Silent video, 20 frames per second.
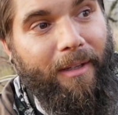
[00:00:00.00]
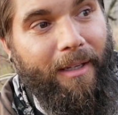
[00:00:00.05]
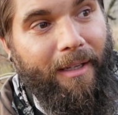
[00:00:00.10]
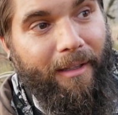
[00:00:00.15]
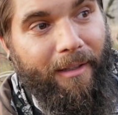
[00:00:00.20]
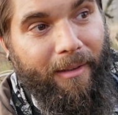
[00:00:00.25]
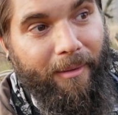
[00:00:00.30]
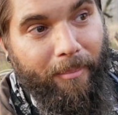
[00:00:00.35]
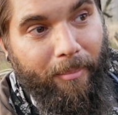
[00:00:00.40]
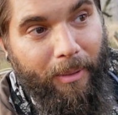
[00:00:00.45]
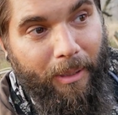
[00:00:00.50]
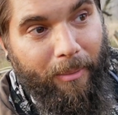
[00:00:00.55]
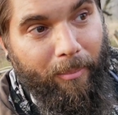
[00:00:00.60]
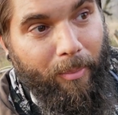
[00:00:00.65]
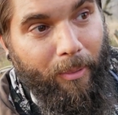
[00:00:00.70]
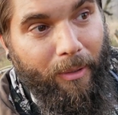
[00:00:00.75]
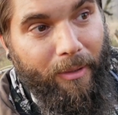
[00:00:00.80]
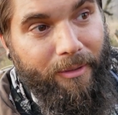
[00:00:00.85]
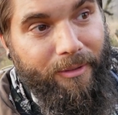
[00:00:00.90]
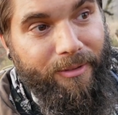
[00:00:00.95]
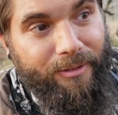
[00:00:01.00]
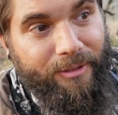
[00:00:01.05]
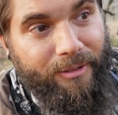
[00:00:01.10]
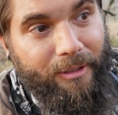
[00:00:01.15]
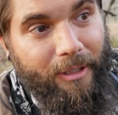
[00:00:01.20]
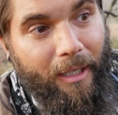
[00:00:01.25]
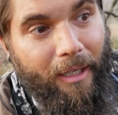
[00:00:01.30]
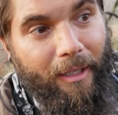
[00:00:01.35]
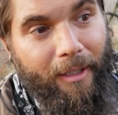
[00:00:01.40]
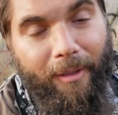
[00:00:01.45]
and the big buck just
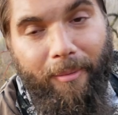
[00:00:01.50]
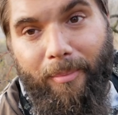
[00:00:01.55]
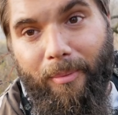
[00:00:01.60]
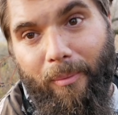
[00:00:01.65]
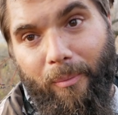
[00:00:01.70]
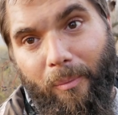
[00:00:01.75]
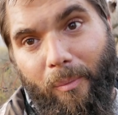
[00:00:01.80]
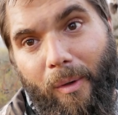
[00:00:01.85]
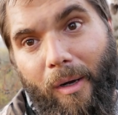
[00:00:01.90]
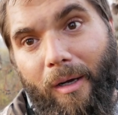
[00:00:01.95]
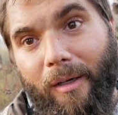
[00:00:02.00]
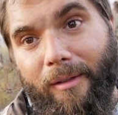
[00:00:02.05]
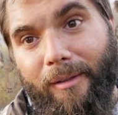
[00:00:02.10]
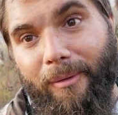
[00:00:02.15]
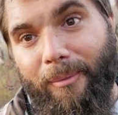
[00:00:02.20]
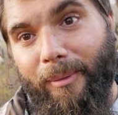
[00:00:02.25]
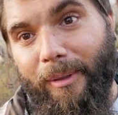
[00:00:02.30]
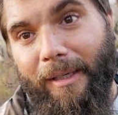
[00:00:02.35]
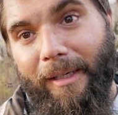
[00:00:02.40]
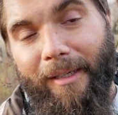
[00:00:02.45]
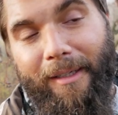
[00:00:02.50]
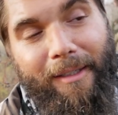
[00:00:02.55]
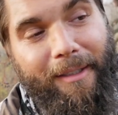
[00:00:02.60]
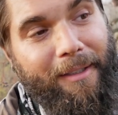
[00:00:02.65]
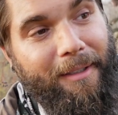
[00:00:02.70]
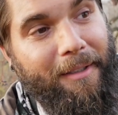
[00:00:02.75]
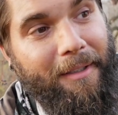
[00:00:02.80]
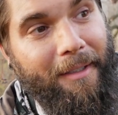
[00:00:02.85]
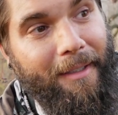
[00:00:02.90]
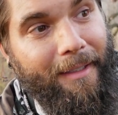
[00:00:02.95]
got up and walked away,
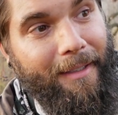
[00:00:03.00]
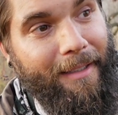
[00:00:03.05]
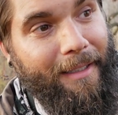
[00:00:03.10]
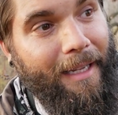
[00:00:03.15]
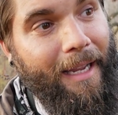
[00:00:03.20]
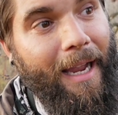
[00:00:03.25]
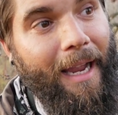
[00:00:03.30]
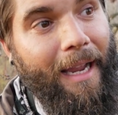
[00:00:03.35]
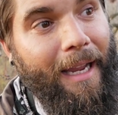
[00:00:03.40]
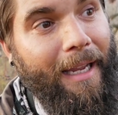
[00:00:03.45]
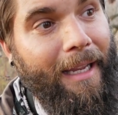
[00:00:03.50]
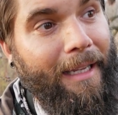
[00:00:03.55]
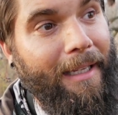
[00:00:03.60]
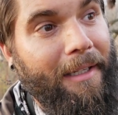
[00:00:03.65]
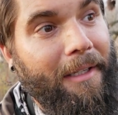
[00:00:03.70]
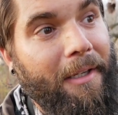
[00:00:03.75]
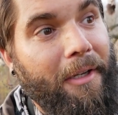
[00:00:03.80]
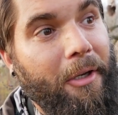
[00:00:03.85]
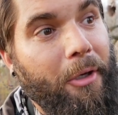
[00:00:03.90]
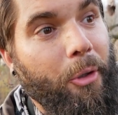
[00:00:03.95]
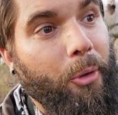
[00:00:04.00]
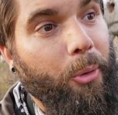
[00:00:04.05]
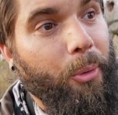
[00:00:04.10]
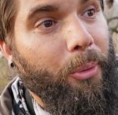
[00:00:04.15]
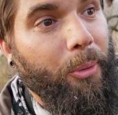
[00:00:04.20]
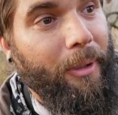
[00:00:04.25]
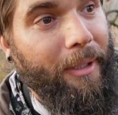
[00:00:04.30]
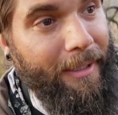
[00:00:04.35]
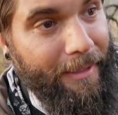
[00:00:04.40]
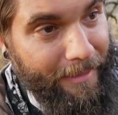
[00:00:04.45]
and the guy had
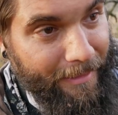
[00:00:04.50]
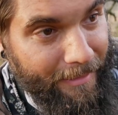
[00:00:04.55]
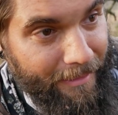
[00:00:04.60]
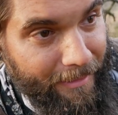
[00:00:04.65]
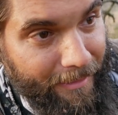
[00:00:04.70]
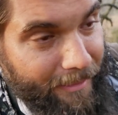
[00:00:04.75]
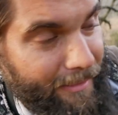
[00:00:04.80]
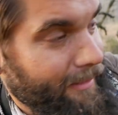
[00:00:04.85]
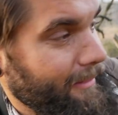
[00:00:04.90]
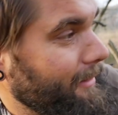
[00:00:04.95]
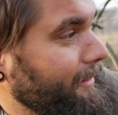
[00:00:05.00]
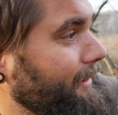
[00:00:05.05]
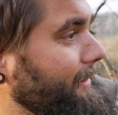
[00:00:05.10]
no idea.